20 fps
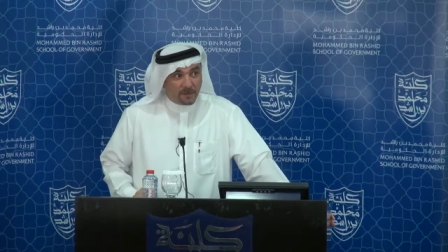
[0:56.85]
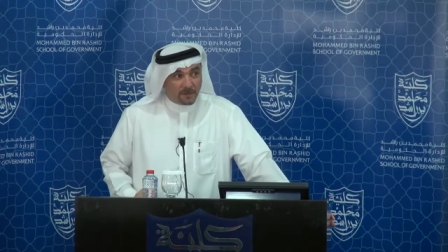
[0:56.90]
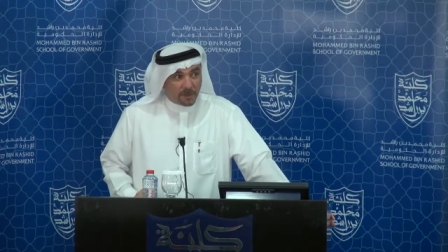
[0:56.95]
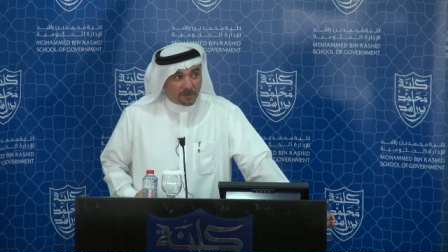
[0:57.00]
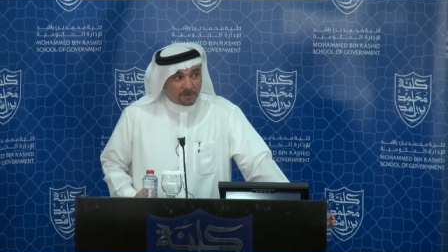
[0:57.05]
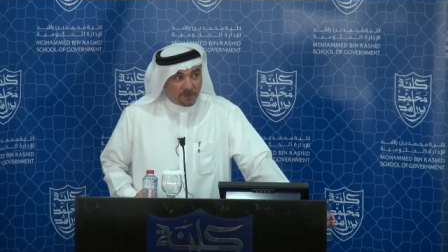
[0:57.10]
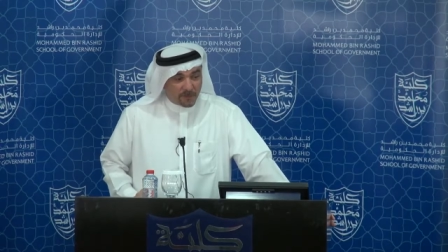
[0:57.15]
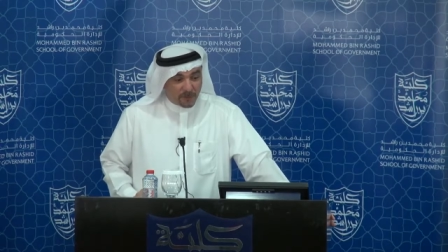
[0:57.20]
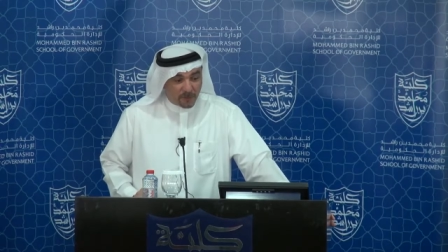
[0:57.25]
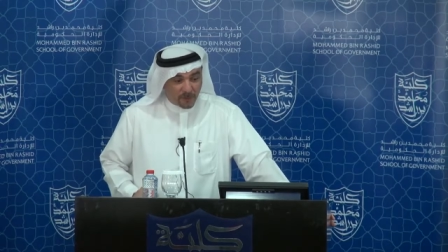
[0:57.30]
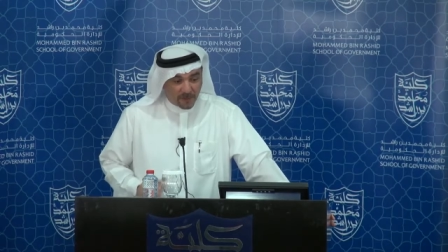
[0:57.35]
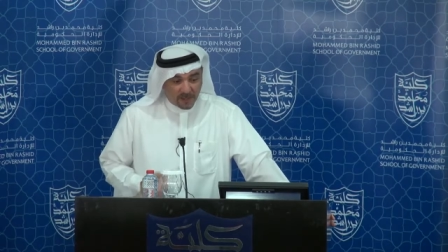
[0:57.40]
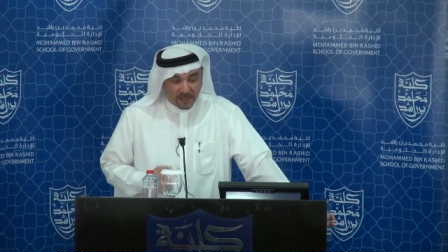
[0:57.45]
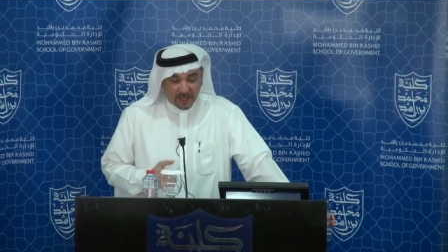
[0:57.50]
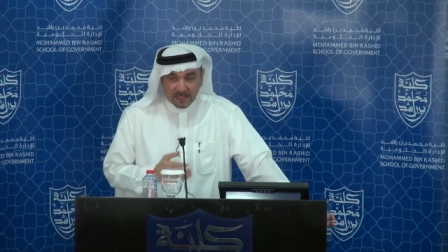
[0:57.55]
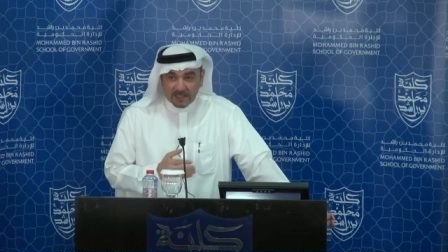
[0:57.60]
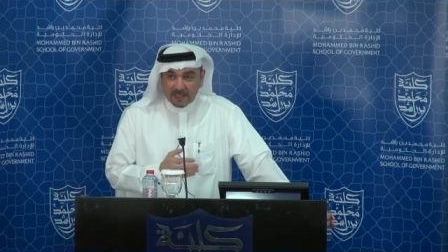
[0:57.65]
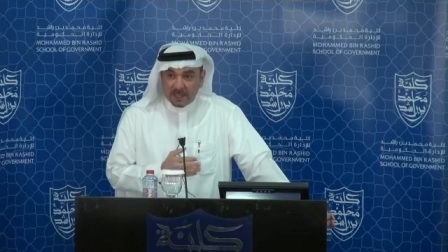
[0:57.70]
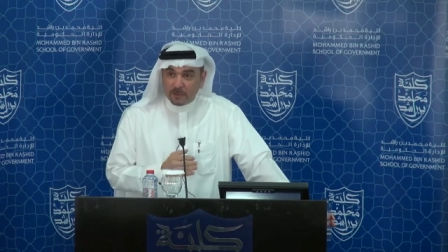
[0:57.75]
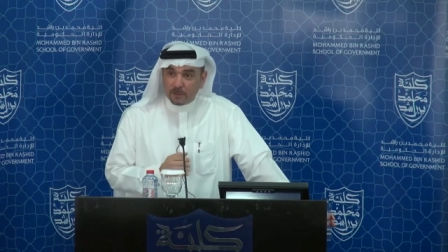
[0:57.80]
But before
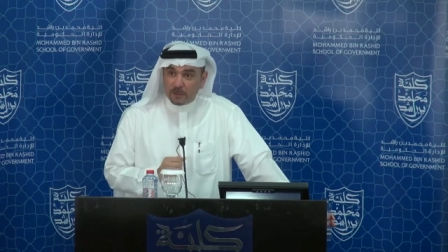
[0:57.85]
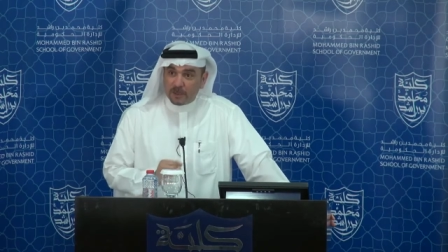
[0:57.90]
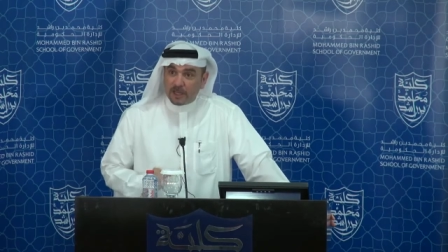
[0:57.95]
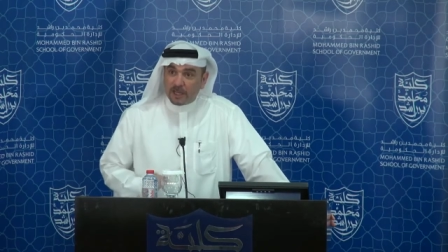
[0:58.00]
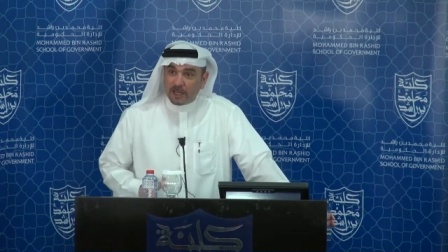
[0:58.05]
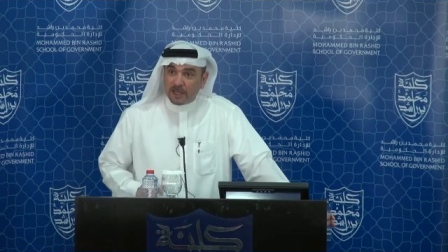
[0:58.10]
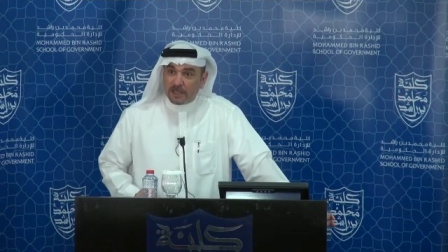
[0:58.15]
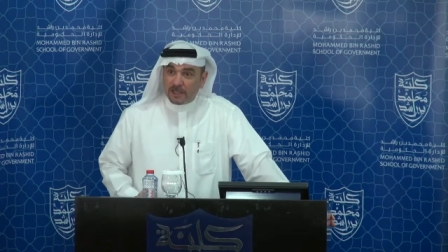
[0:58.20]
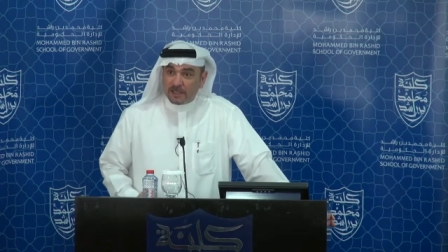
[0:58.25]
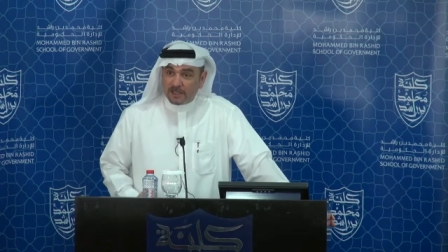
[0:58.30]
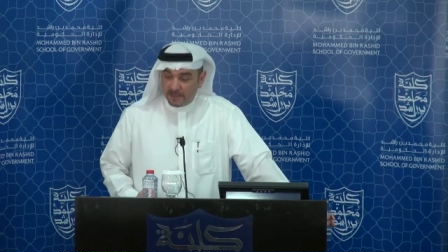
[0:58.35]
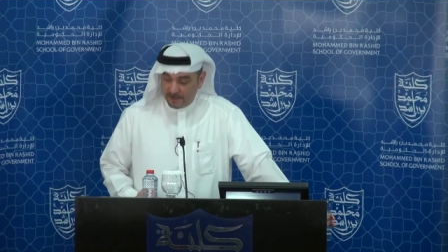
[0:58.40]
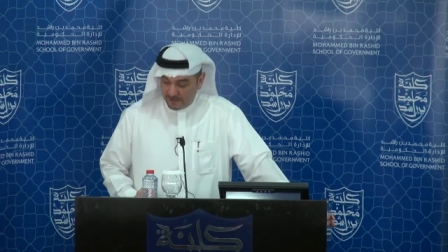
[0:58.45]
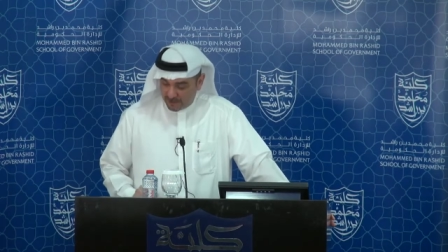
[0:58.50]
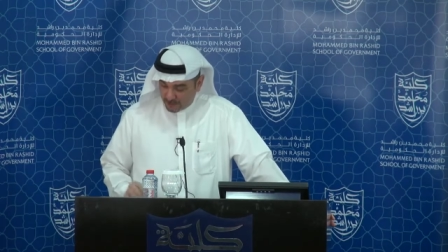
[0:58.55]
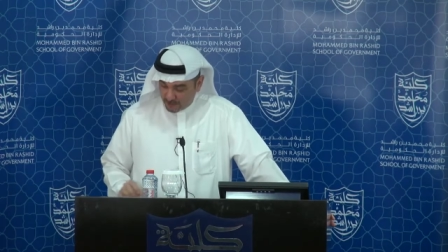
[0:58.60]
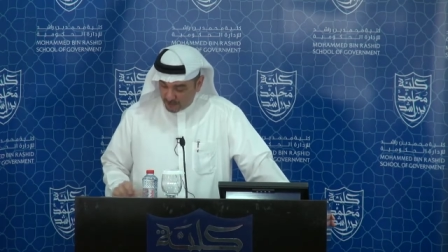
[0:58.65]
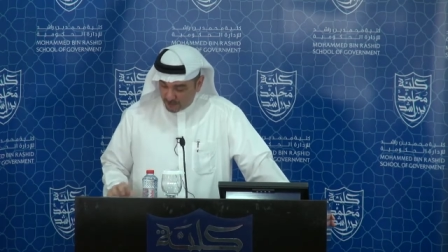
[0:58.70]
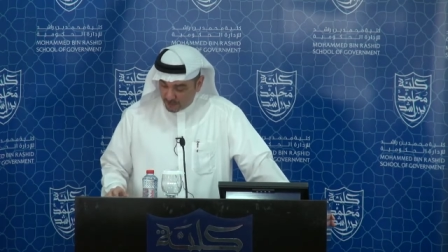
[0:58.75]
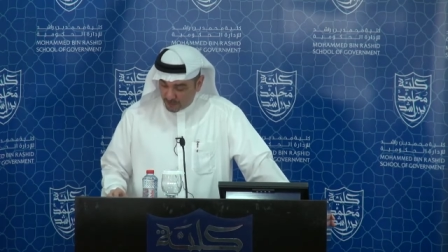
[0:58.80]
that, I would like
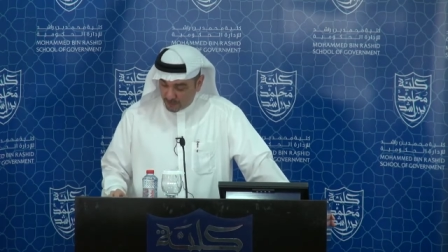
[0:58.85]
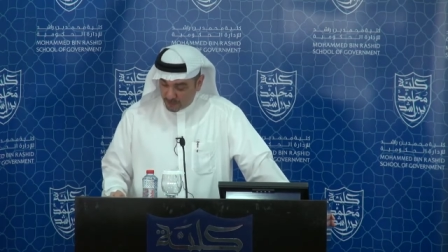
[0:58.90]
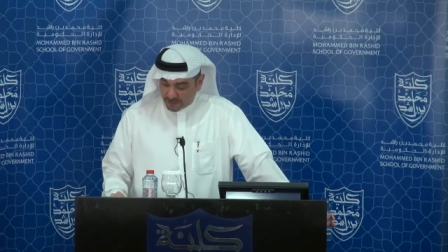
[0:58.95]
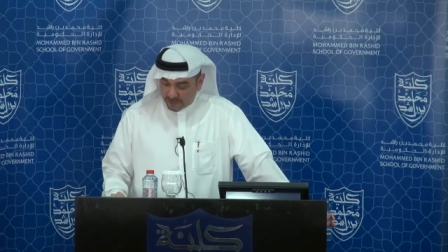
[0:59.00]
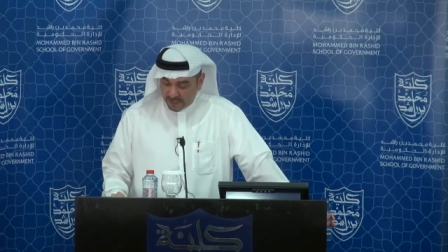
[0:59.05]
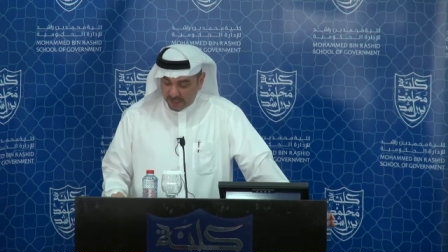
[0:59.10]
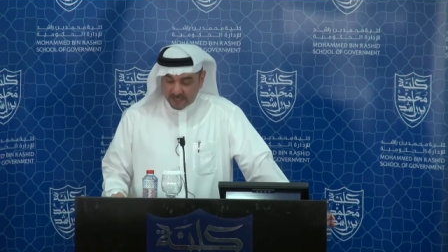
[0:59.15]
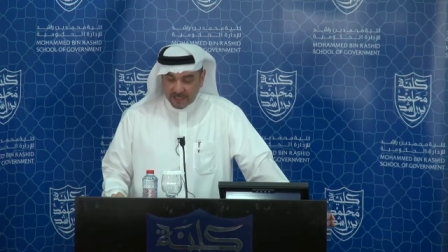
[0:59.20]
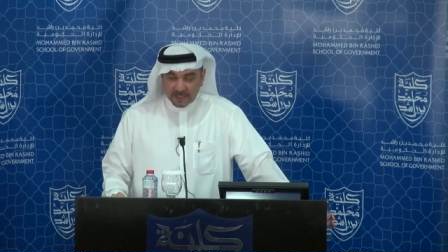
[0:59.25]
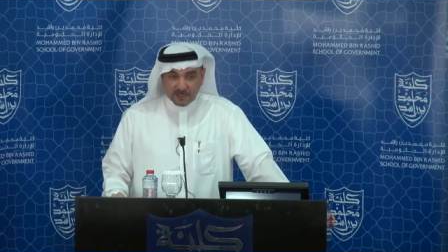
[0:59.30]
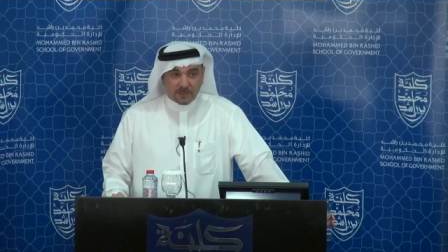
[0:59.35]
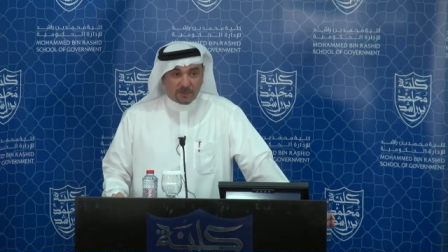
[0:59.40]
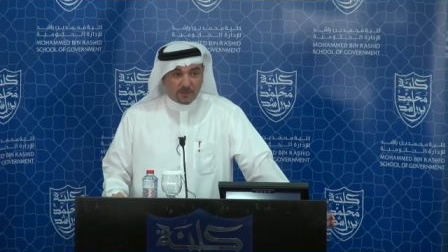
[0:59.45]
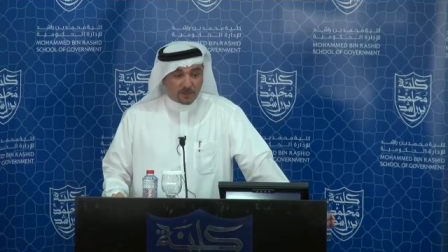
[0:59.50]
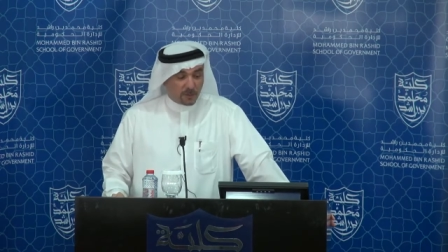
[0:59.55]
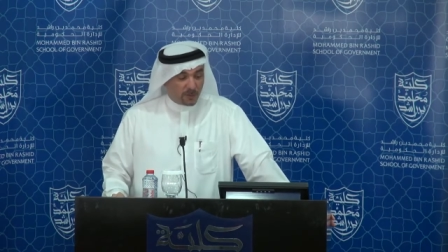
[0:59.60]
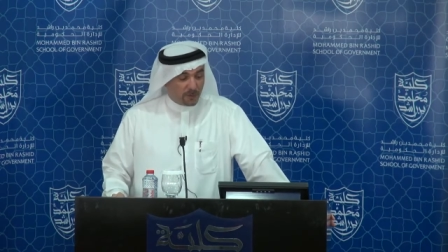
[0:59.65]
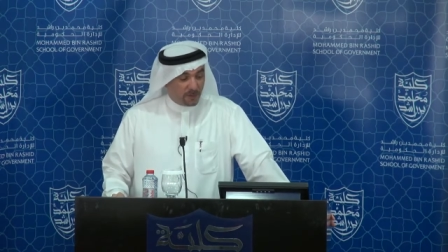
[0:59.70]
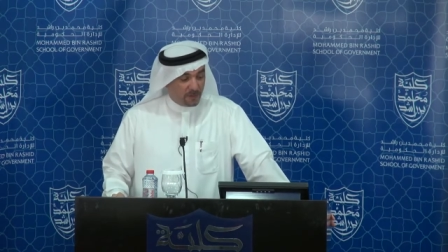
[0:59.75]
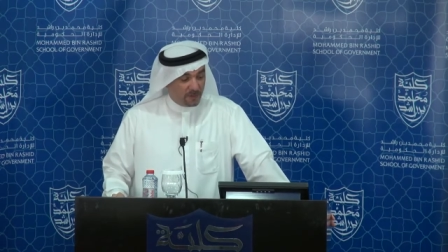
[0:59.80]
to take us
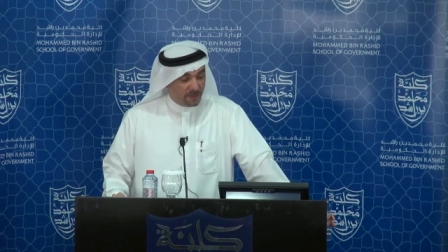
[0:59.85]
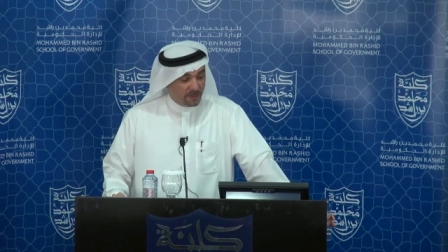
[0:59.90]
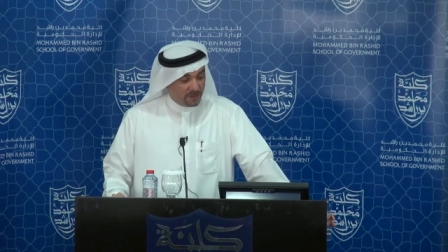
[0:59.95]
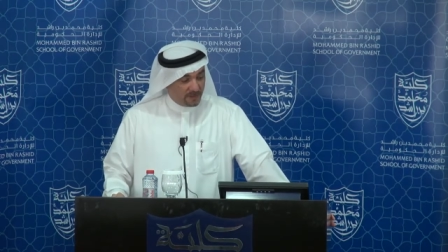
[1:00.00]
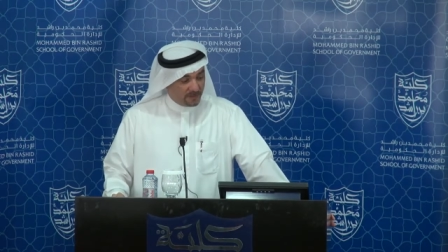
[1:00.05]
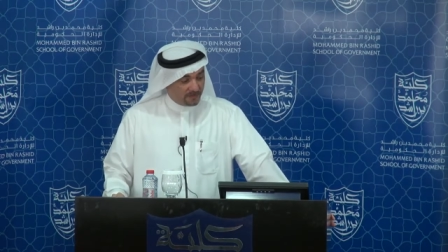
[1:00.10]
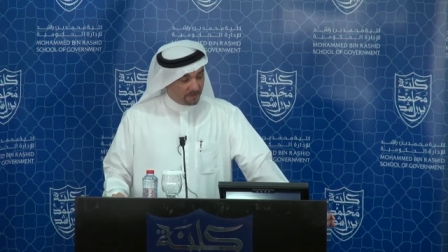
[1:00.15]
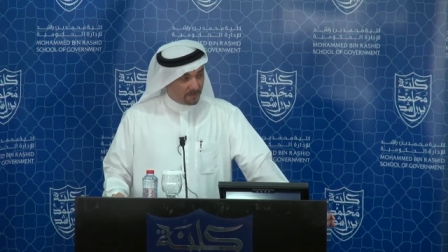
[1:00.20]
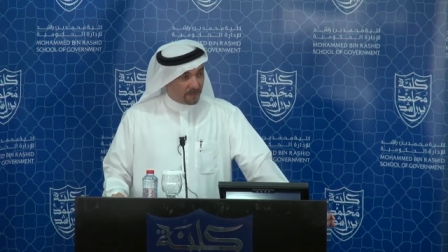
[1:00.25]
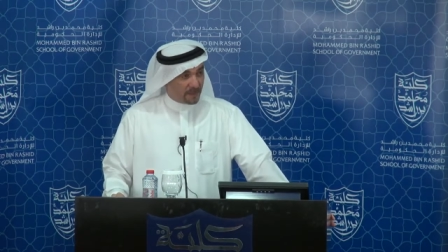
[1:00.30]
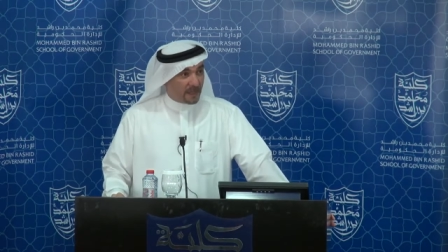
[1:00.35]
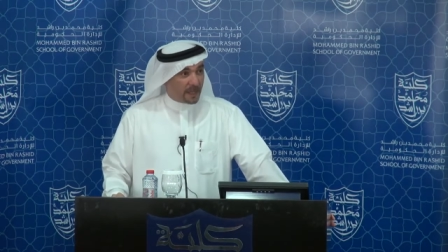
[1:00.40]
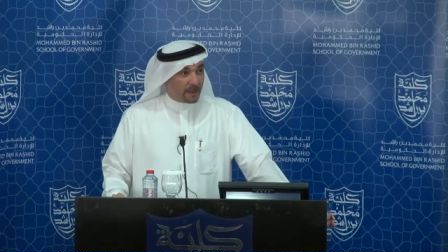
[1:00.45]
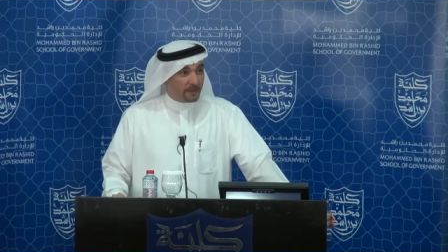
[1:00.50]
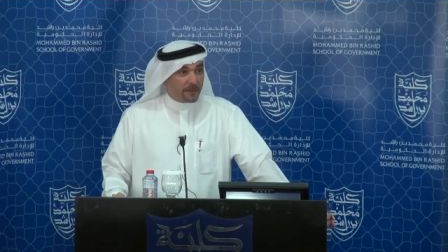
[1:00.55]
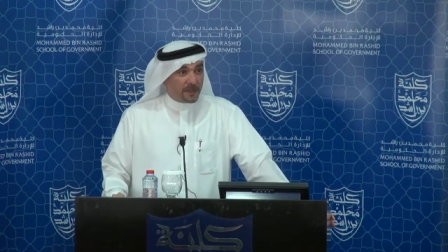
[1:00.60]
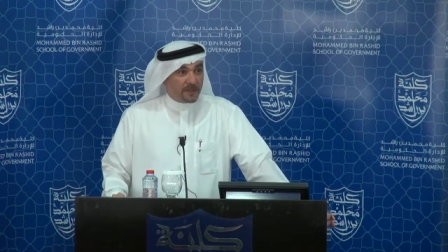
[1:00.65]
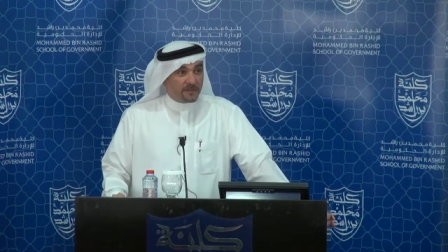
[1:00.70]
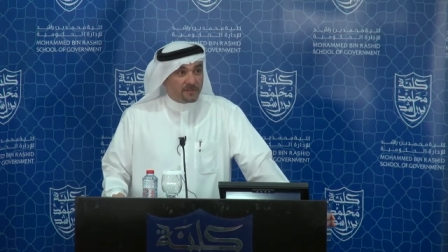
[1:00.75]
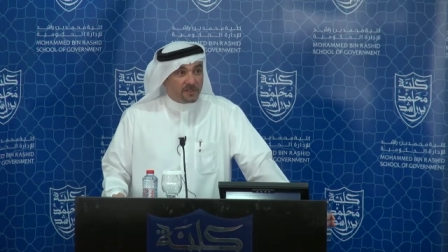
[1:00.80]
through a
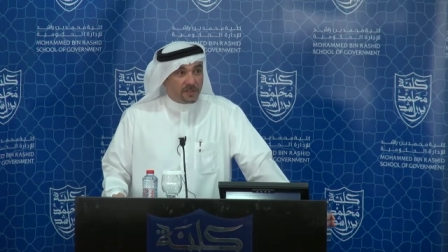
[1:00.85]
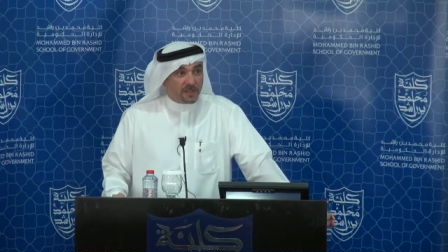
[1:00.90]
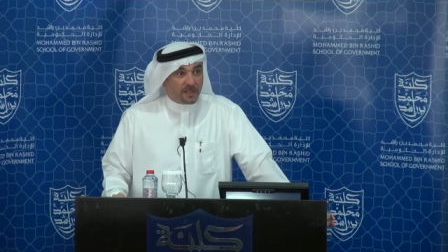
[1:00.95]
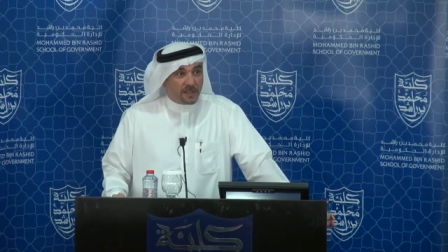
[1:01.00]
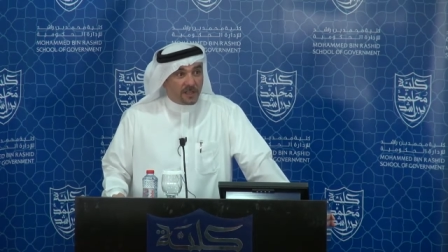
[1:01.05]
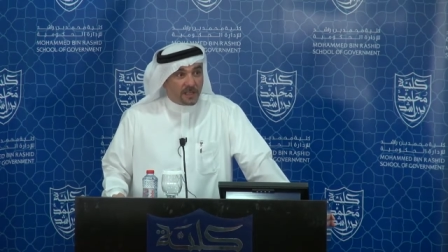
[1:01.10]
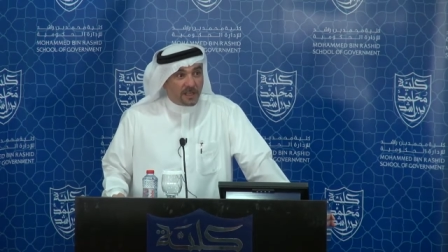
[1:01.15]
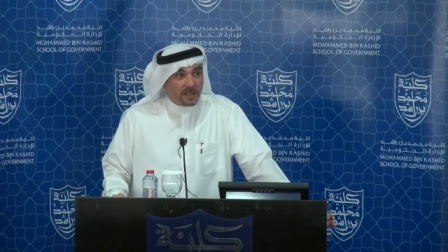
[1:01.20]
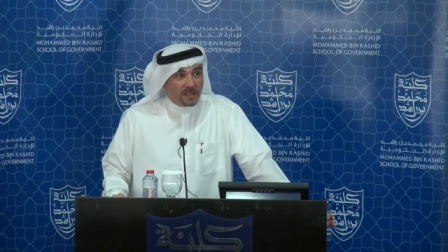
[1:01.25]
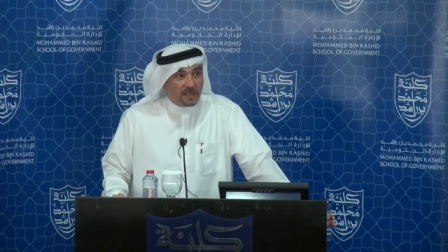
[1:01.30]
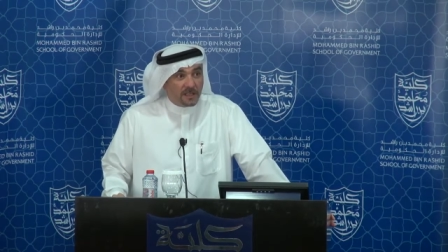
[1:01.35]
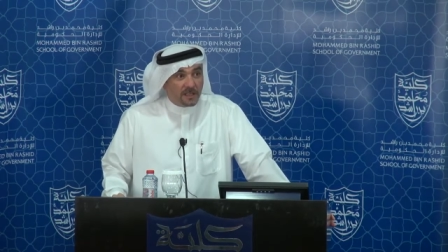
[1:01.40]
brief journey